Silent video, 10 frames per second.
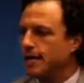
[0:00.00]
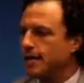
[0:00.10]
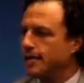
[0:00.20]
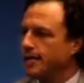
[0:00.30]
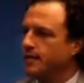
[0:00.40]

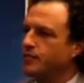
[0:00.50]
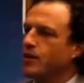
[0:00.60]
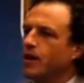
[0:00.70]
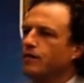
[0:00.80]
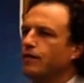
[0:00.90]
It is
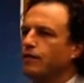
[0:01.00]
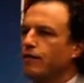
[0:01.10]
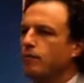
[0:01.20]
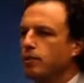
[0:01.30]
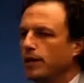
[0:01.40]
relevant for
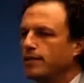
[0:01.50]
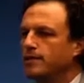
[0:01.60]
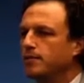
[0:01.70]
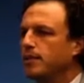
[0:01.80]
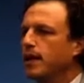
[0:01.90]
the blood
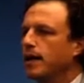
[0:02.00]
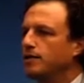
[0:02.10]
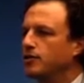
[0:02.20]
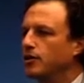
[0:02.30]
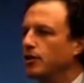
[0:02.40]

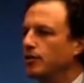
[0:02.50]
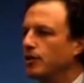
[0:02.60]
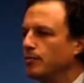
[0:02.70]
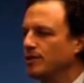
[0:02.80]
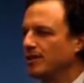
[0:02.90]
supply. So
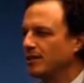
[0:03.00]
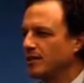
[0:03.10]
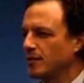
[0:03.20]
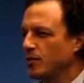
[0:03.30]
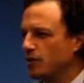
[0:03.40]
particularly in
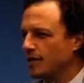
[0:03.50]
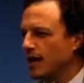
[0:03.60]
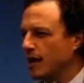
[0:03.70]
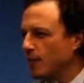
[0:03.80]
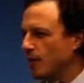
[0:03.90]
someone who has
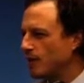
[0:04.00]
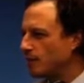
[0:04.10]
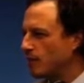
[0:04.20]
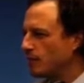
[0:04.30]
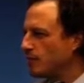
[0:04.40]
compromised
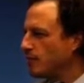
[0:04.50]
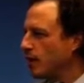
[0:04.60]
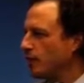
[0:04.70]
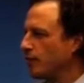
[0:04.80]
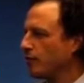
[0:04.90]
blood
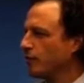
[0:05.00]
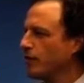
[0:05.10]
supply, peripheral